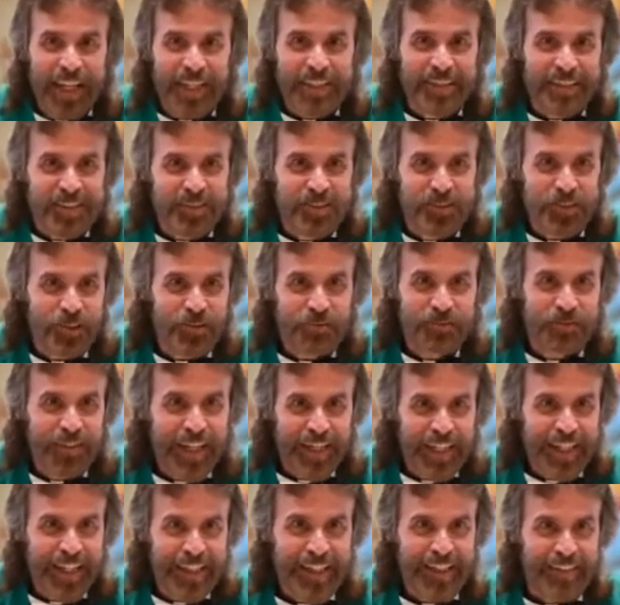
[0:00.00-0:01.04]
great is
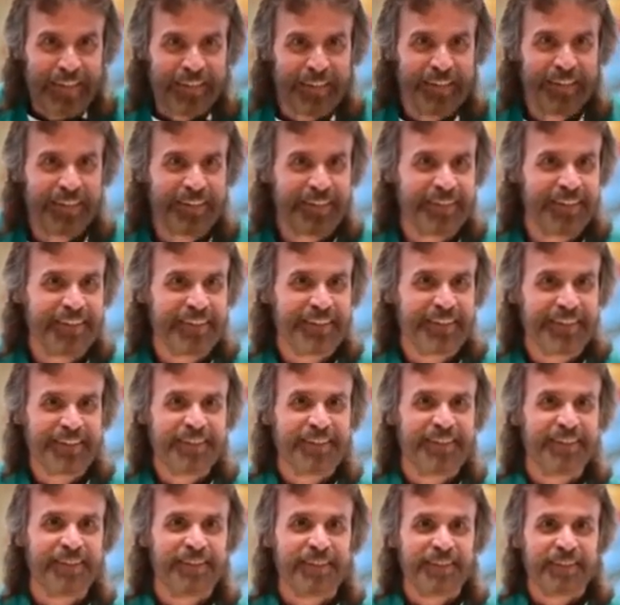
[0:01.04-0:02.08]
your faith.
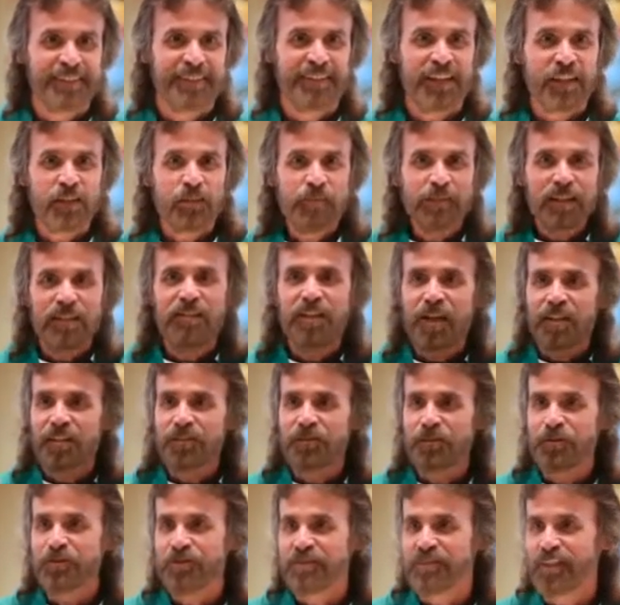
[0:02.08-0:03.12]
Let it be
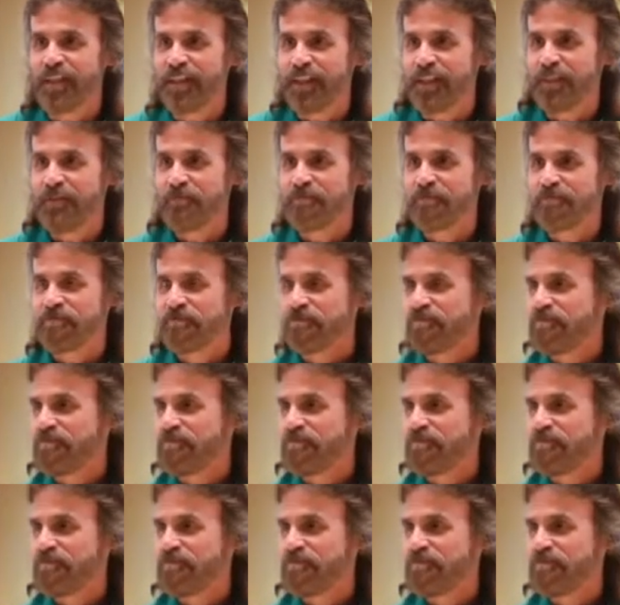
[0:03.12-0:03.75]
done as you say.